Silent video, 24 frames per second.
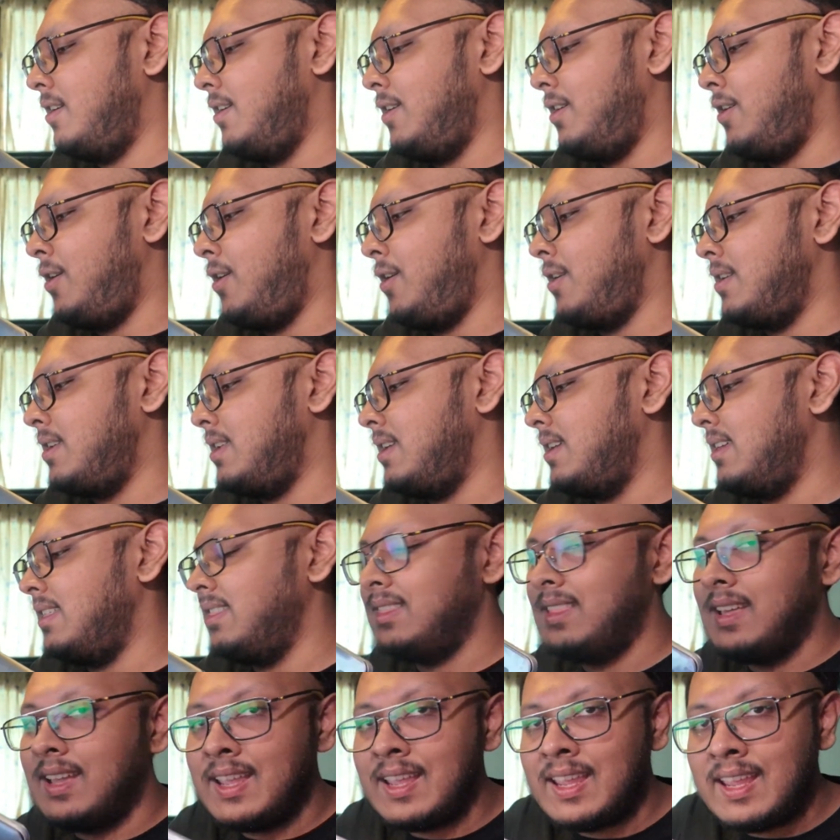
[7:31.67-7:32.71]
on
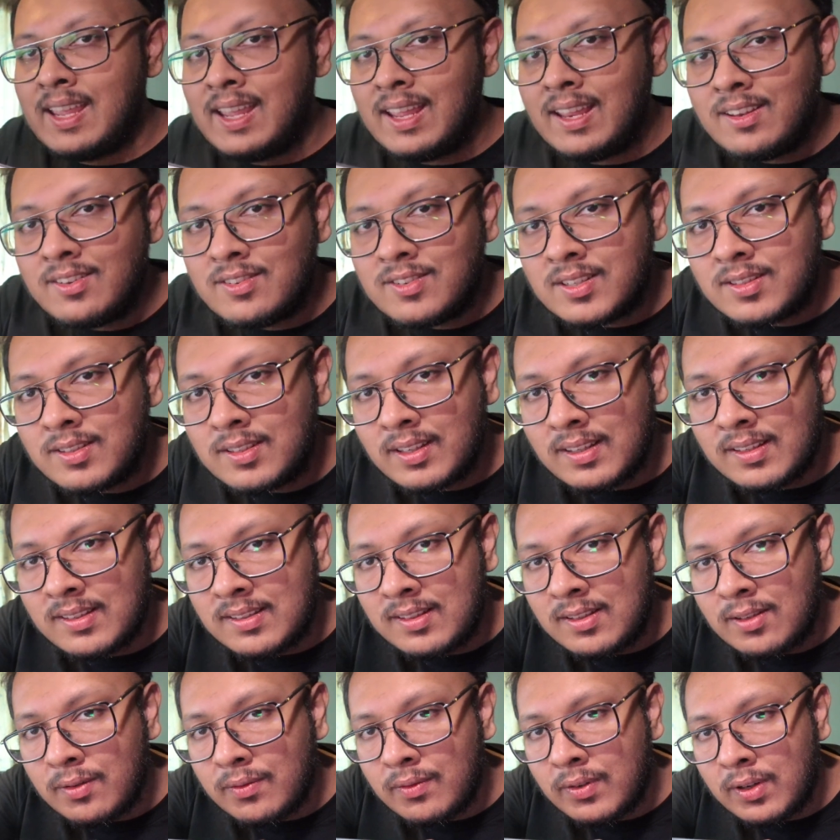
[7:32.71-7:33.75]
the hinge. As you can
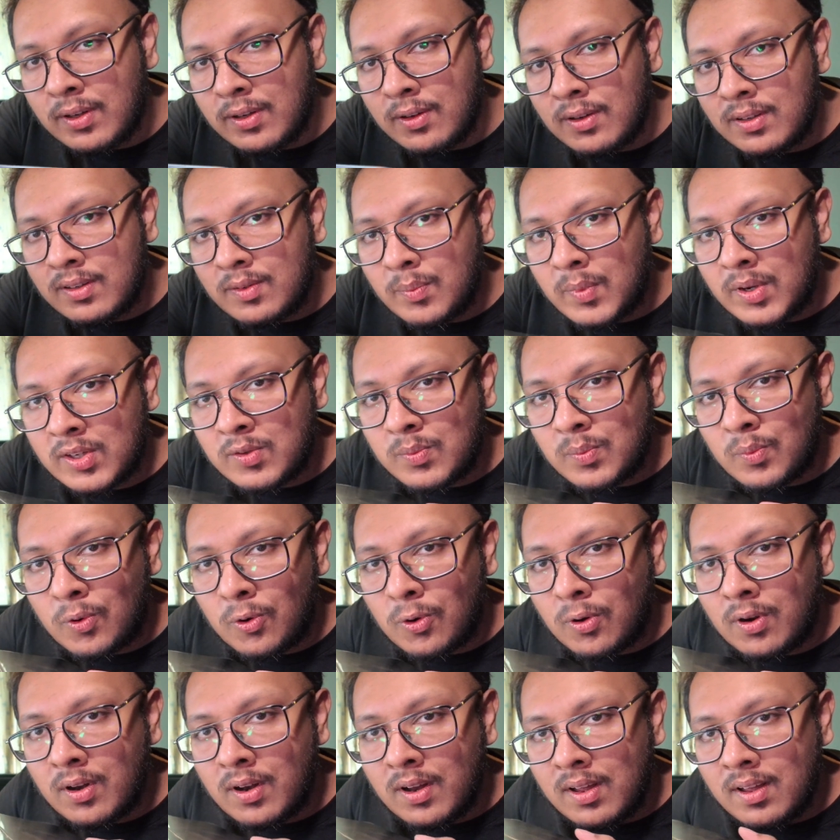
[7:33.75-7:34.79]
see over here, it's much
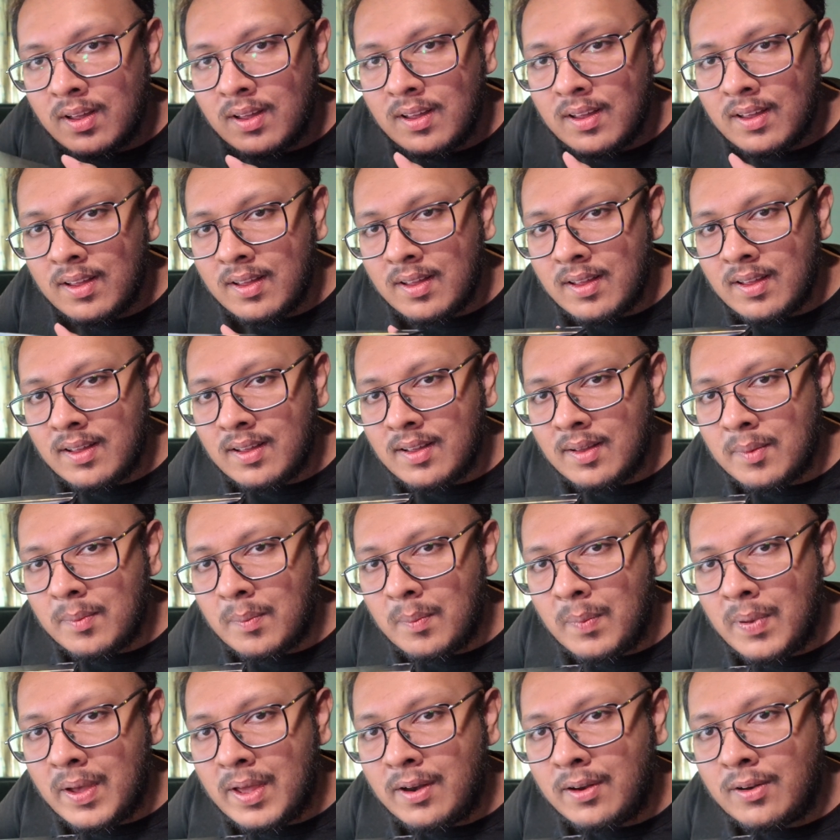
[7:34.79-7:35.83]
more
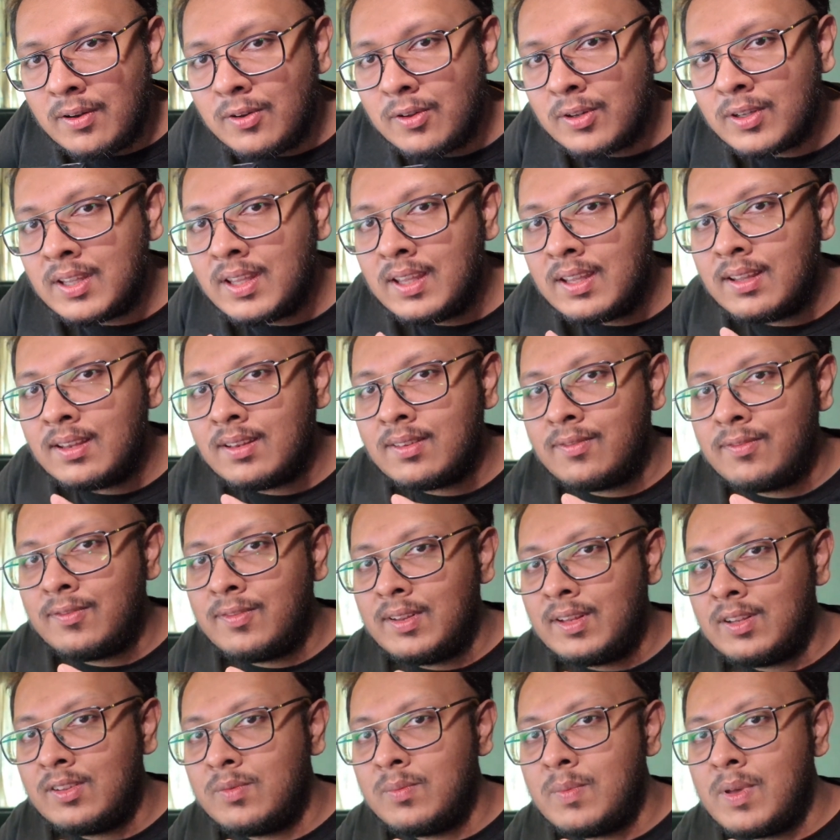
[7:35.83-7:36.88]
better looking. It
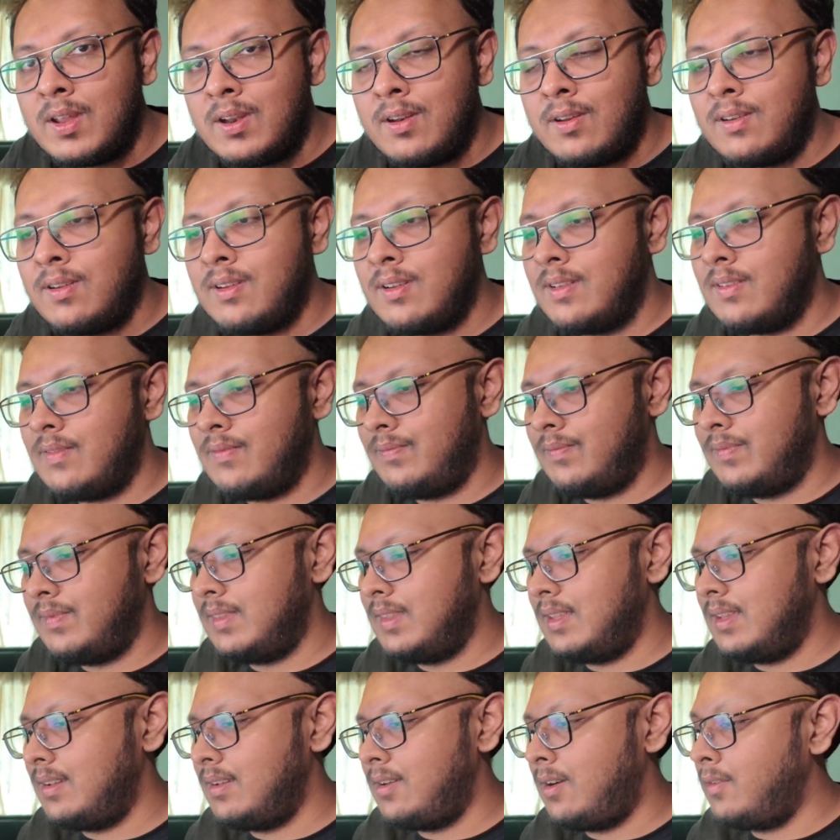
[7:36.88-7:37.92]
feels better.
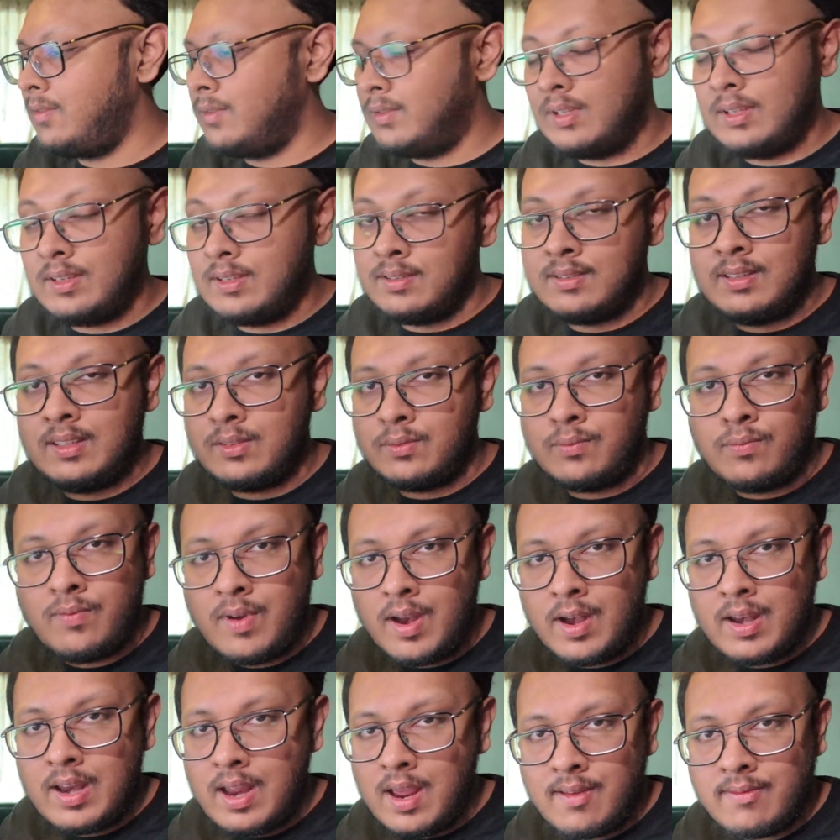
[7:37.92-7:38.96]
Obviously, this thing is
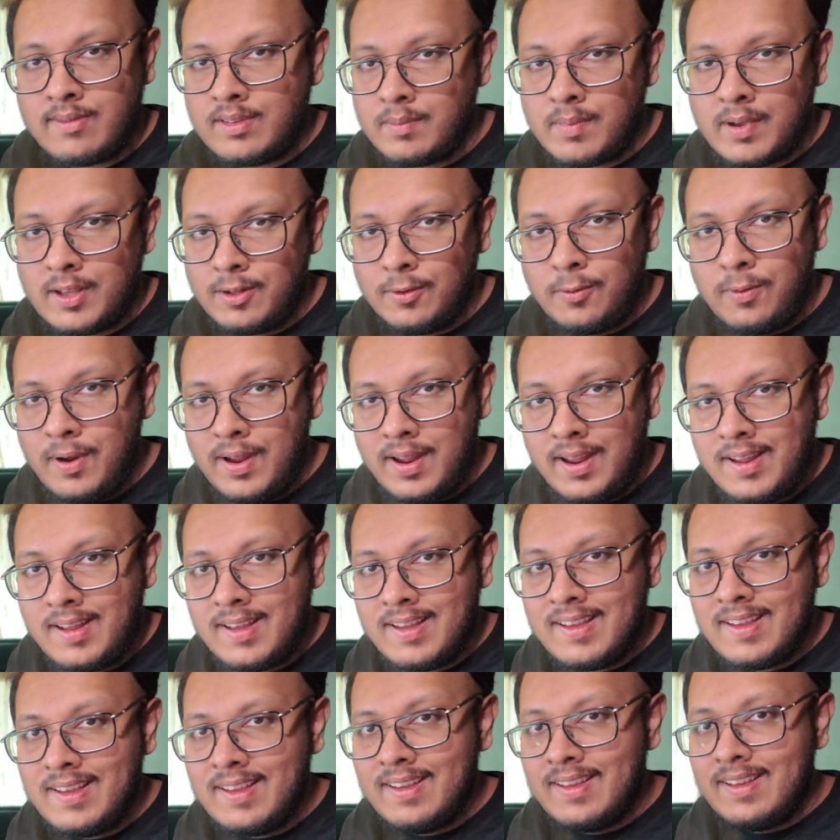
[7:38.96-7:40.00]
very heavy, by the way,
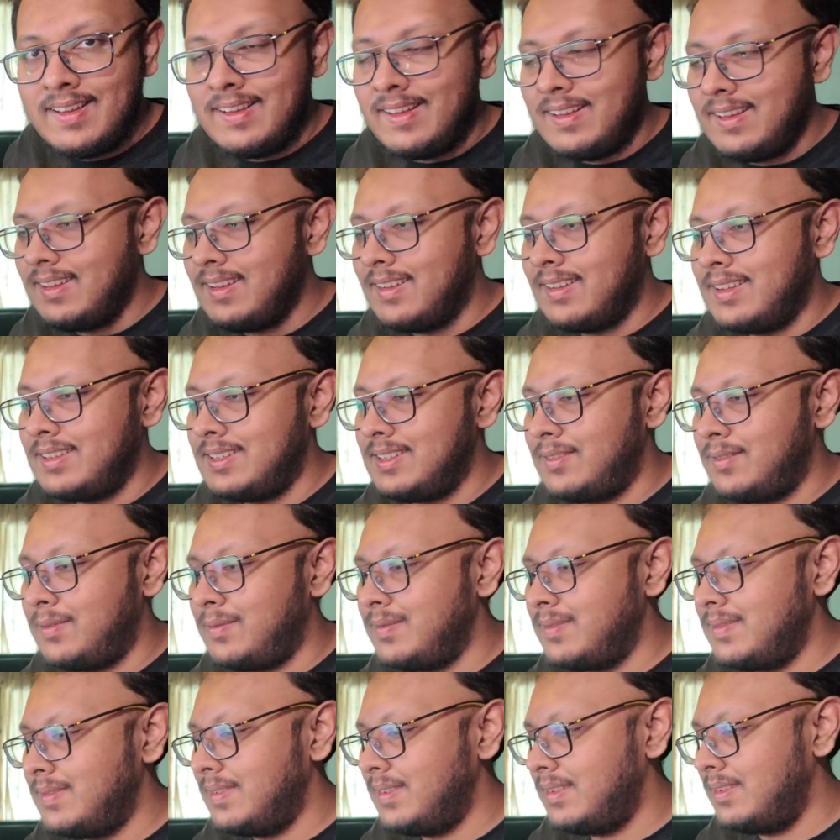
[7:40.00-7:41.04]
because it's
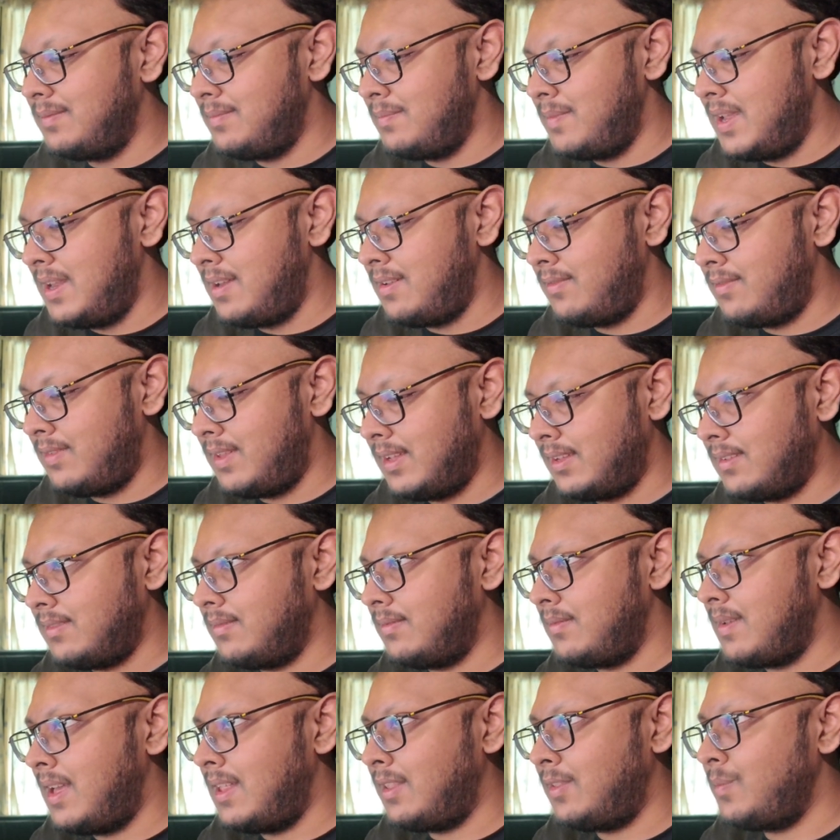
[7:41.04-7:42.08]
made of like
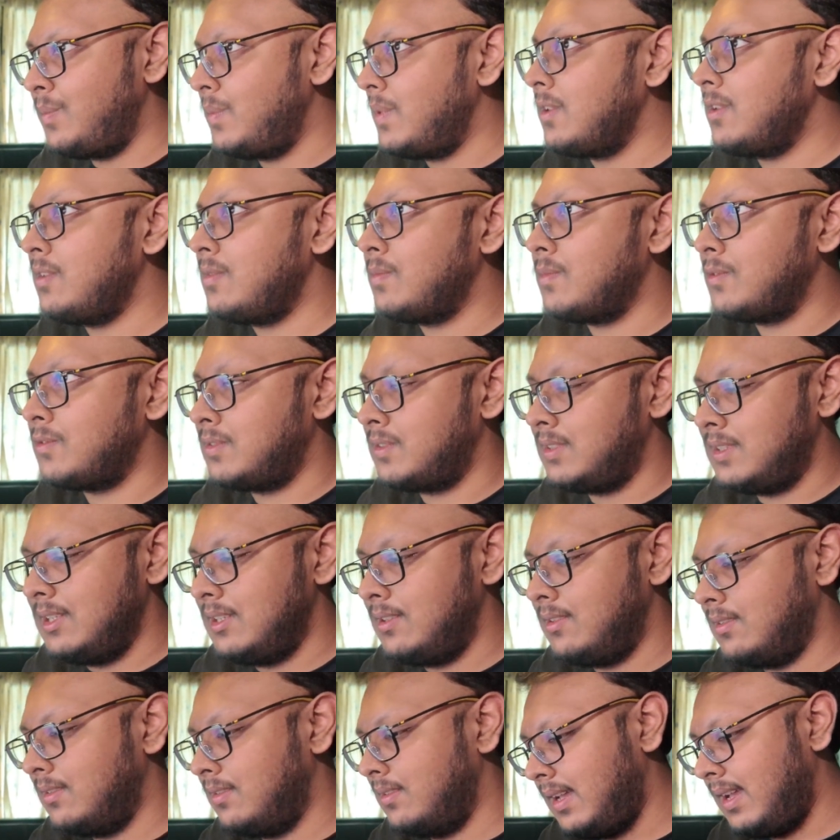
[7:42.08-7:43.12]
aluminum or
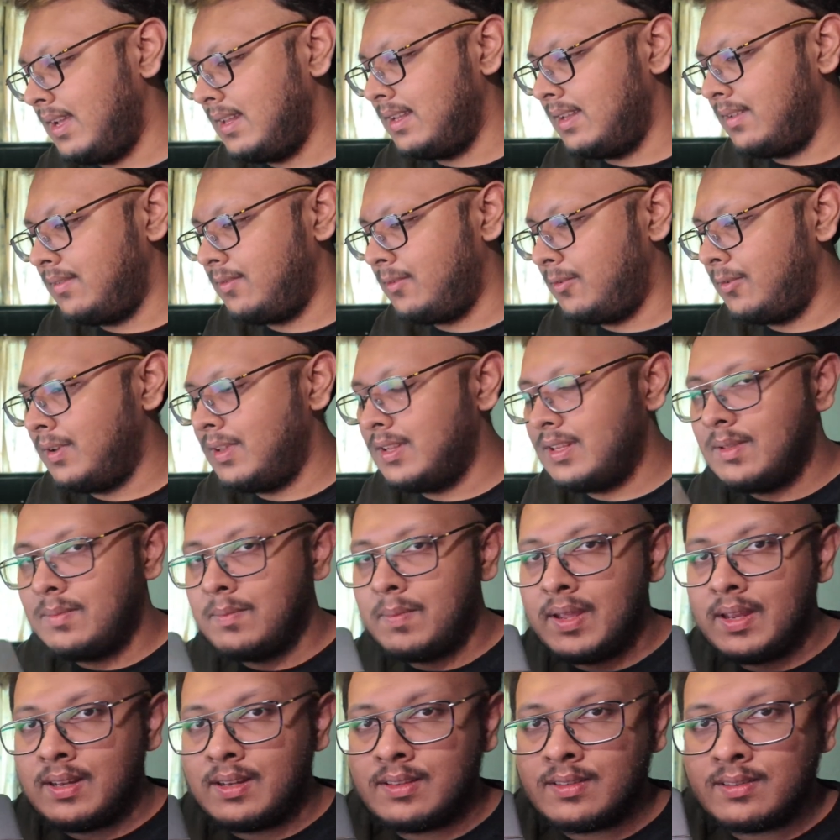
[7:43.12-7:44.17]
steel, and they've really
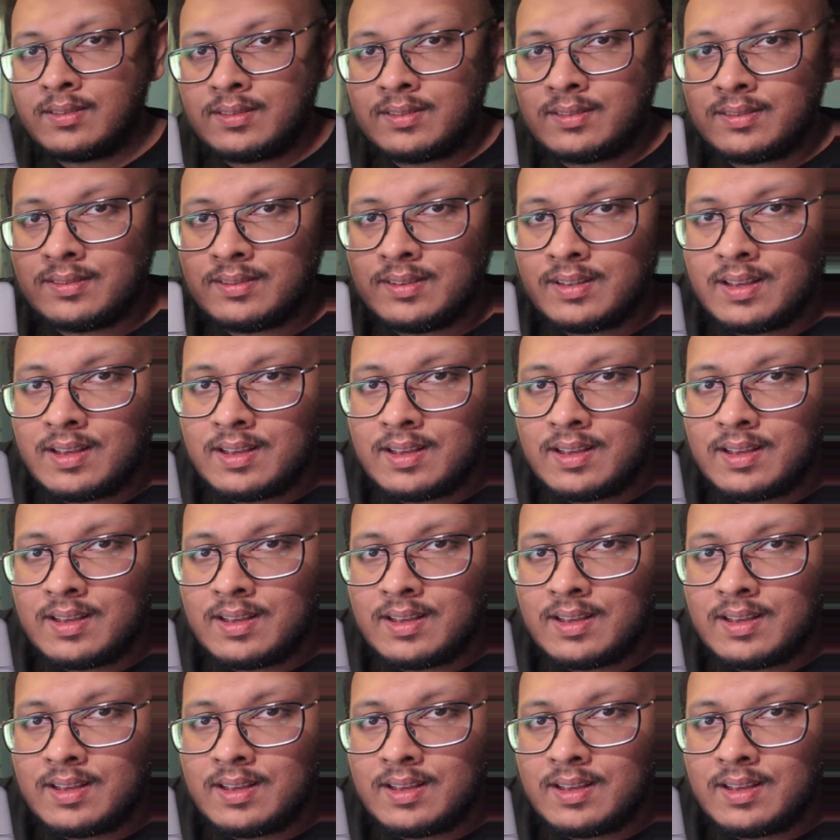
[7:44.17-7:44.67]
made this